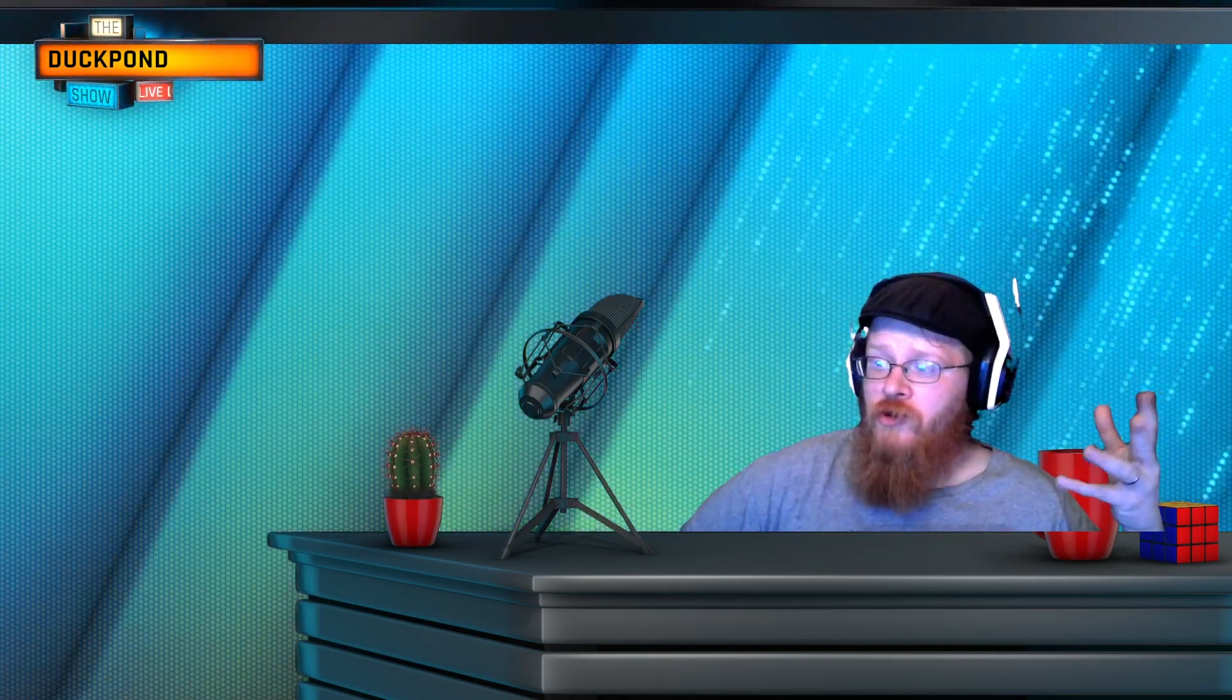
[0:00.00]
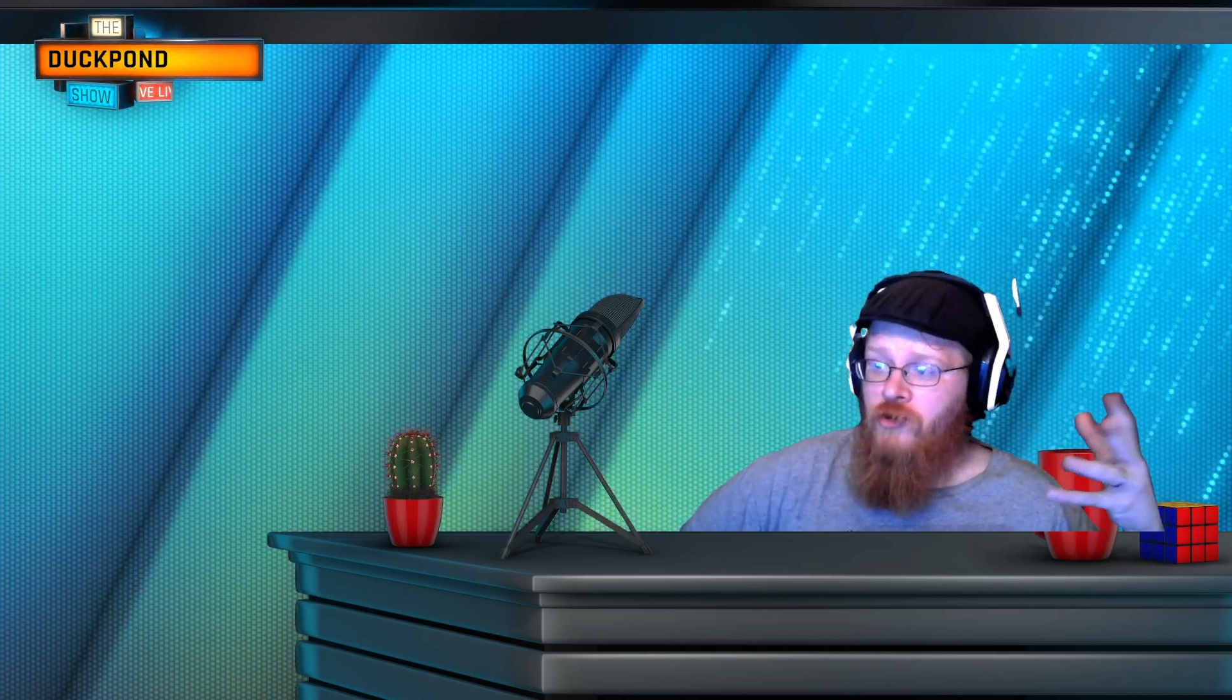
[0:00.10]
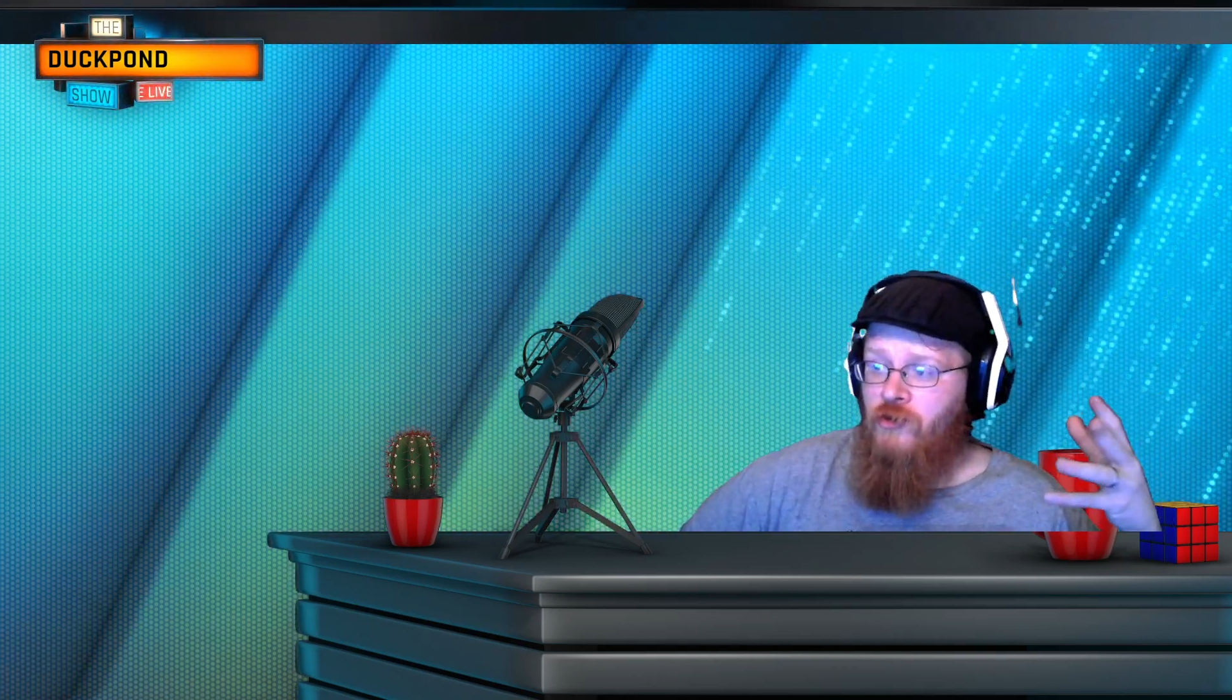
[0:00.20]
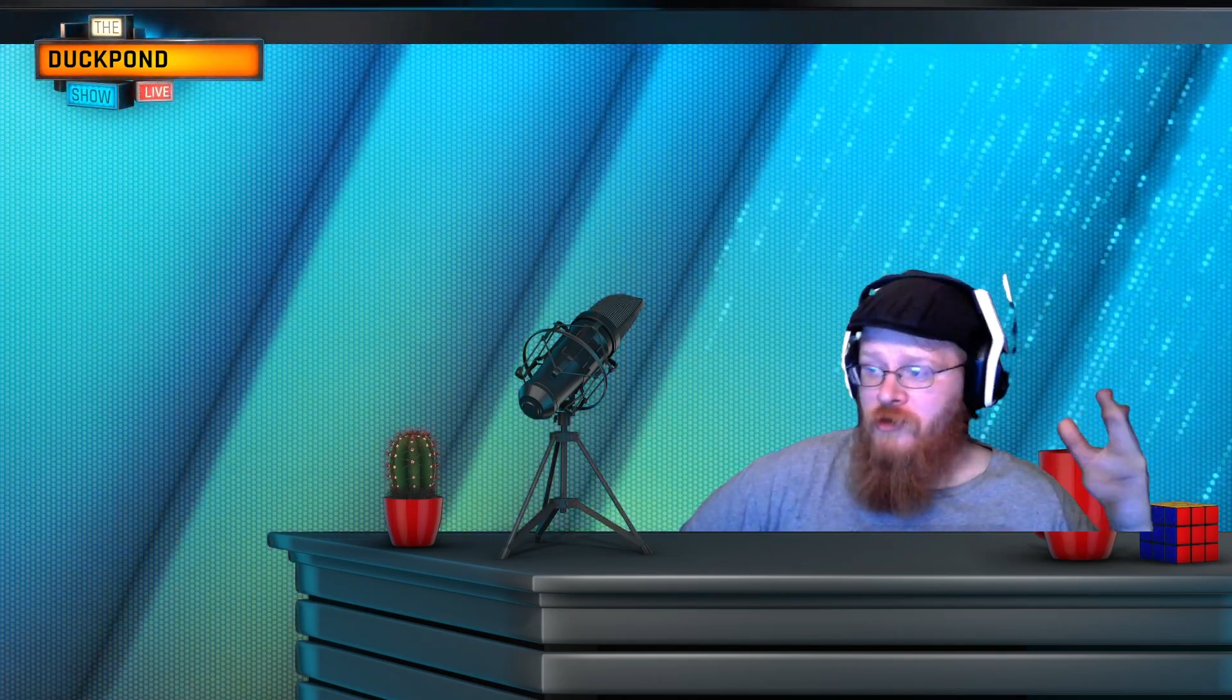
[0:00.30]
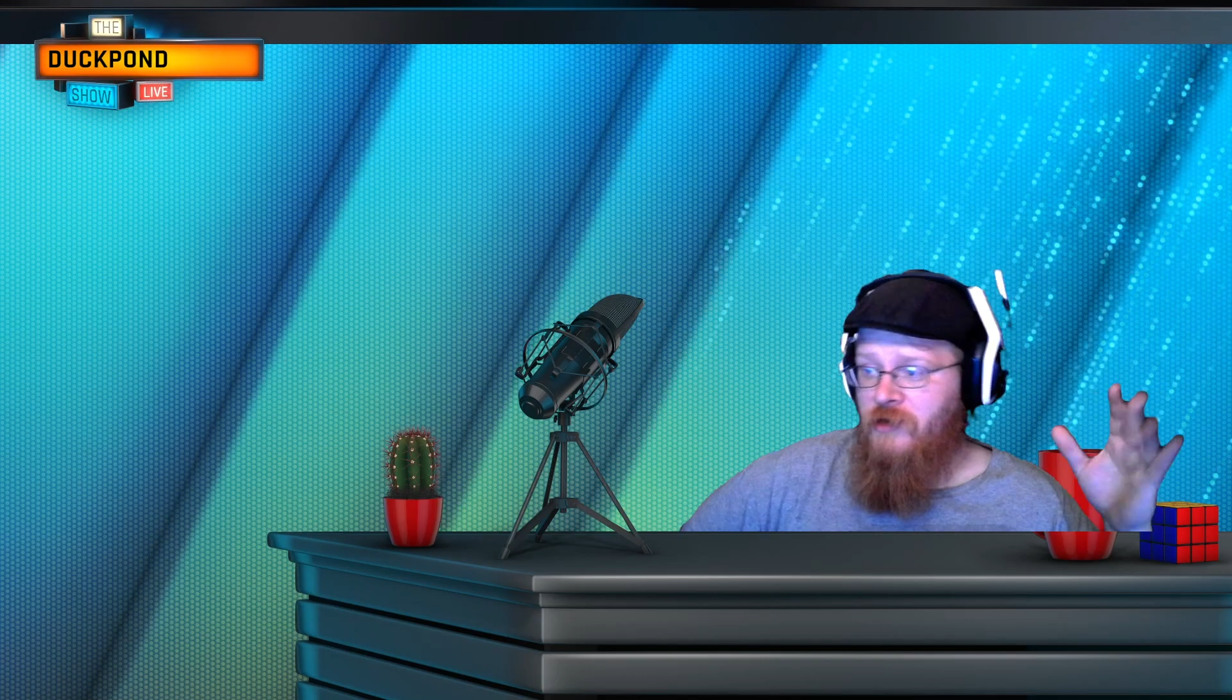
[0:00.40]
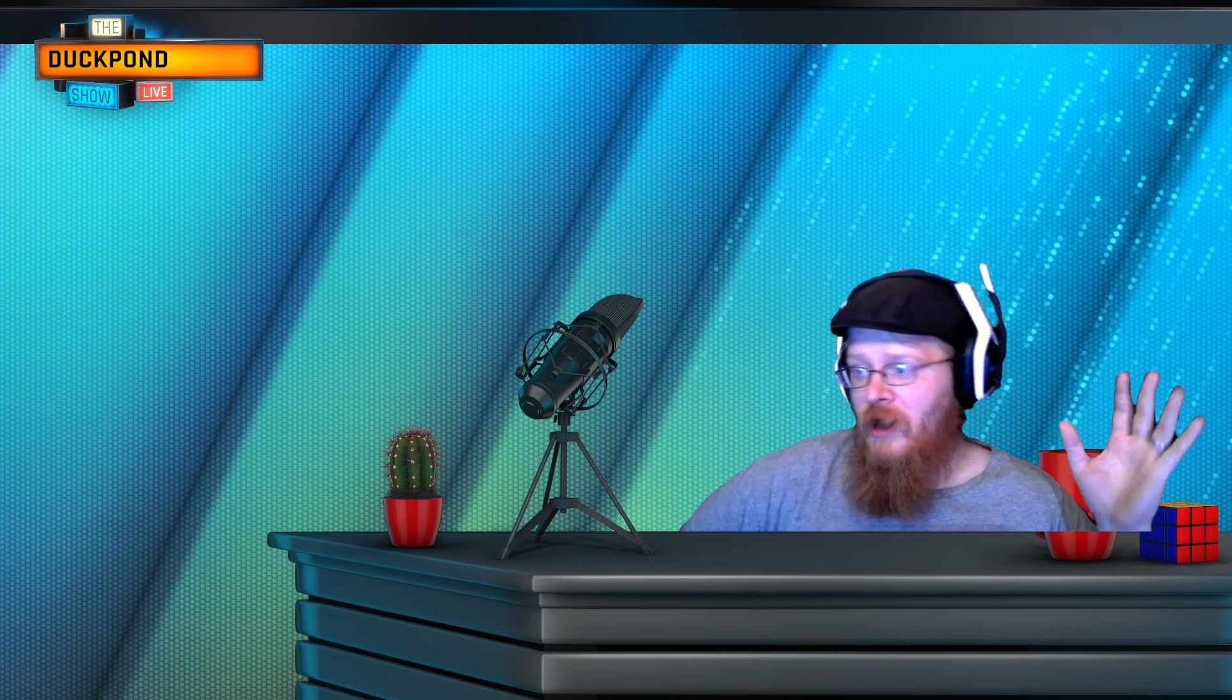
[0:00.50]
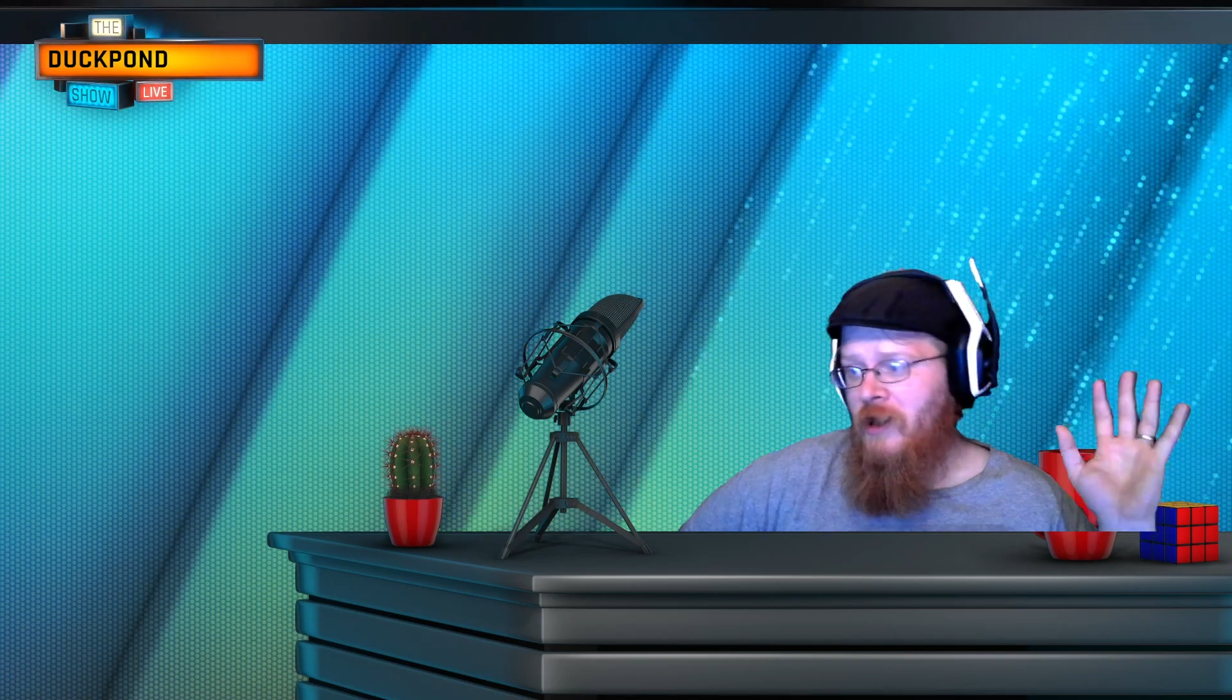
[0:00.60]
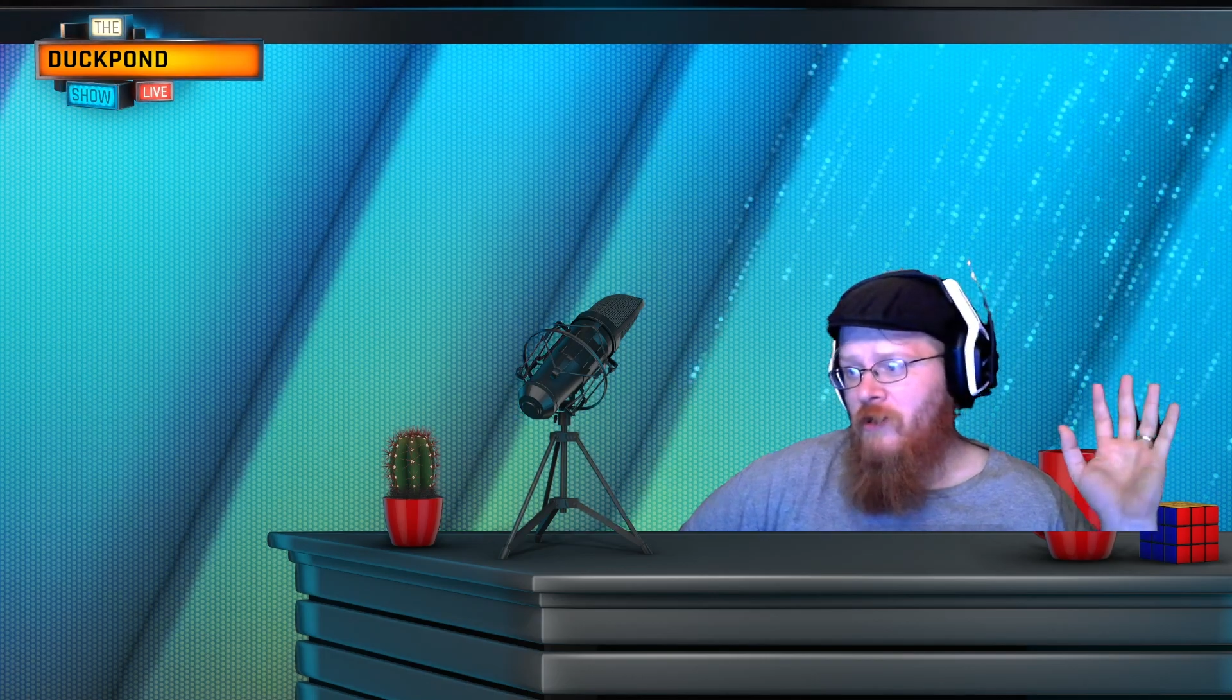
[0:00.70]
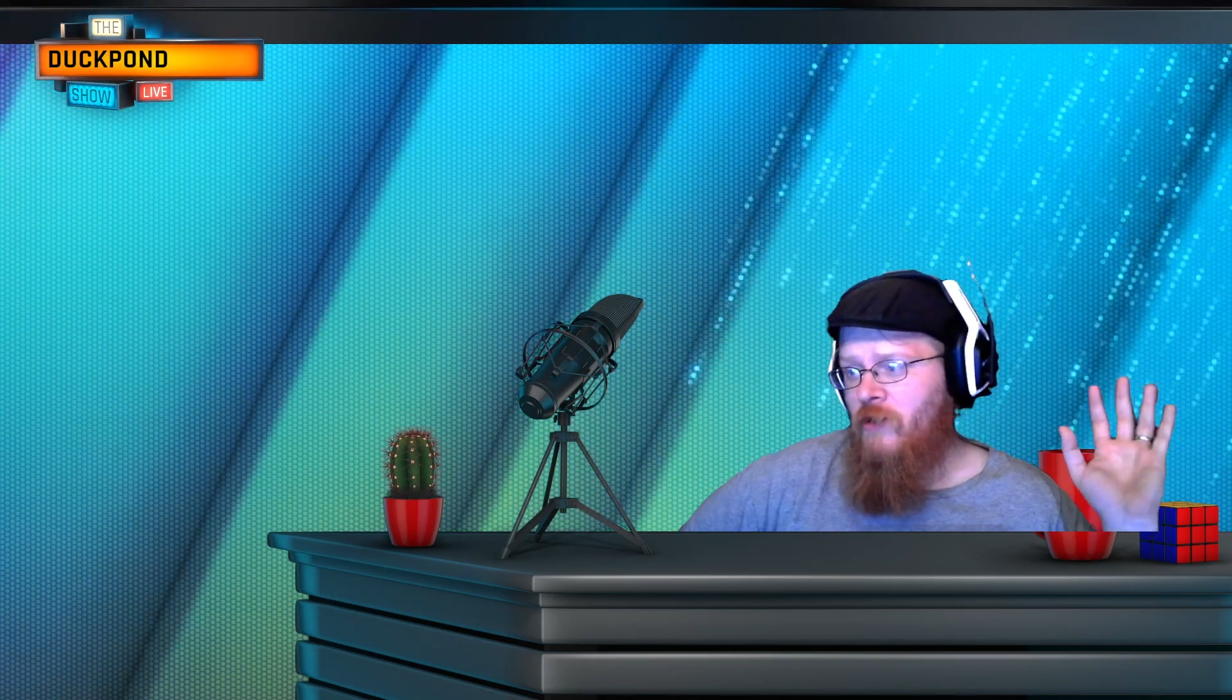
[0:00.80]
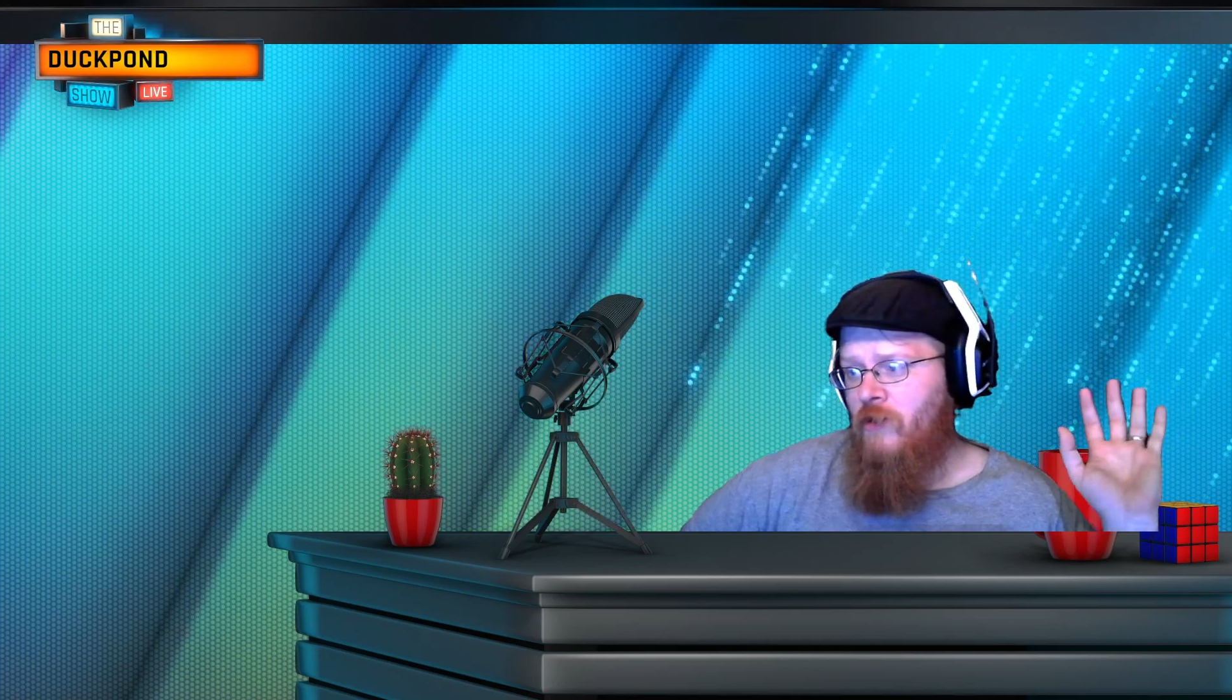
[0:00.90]
This guy
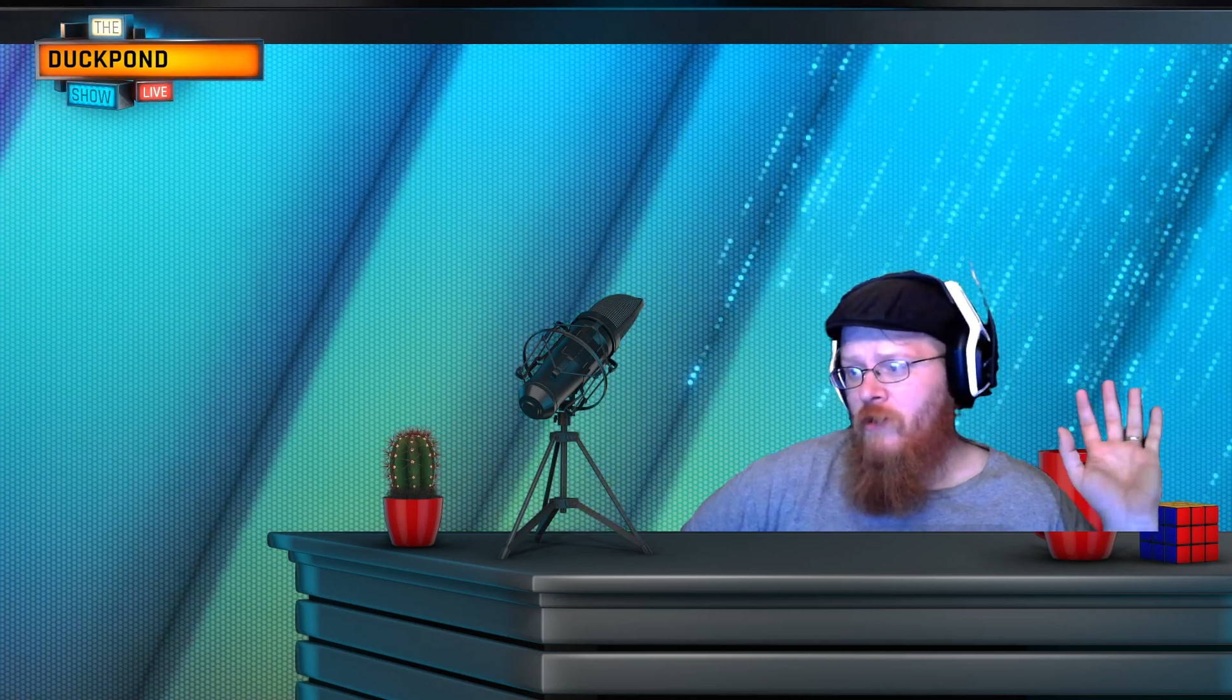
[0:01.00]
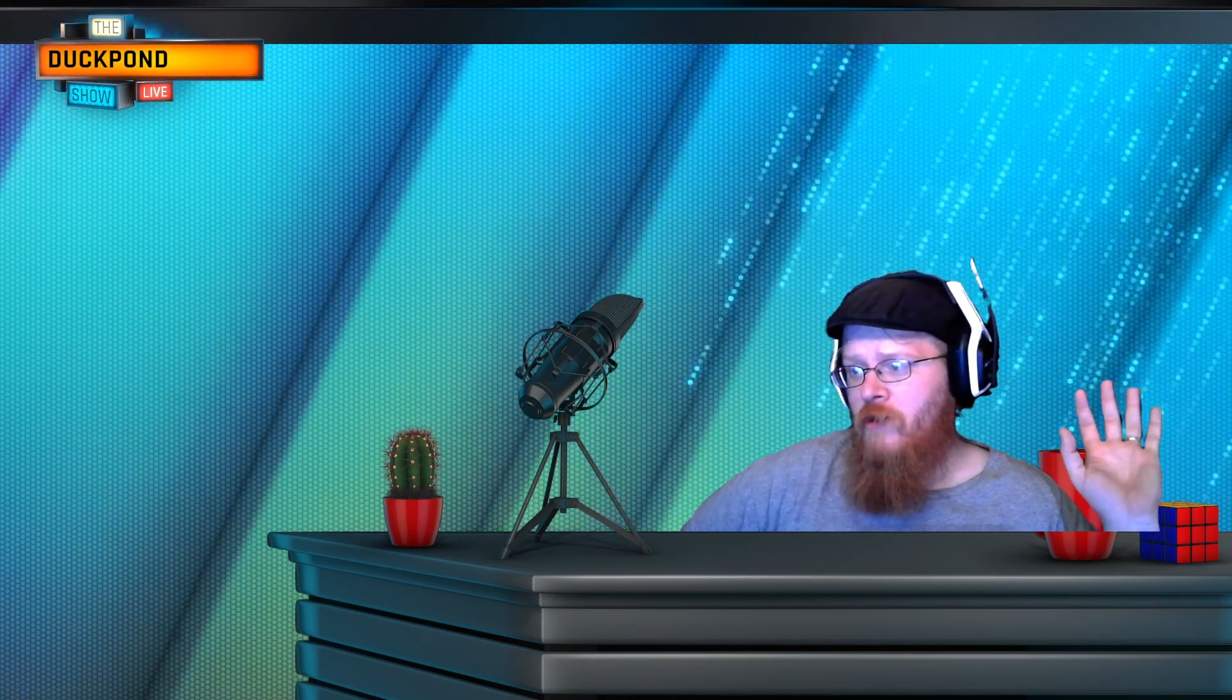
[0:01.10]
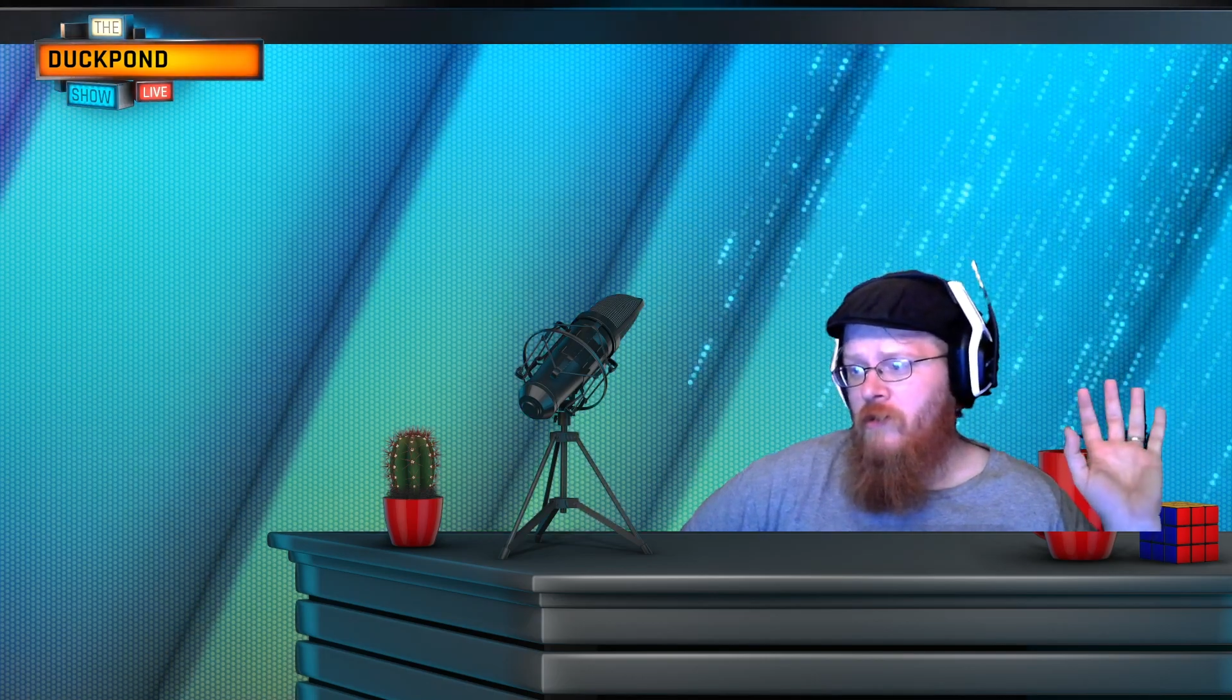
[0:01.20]
called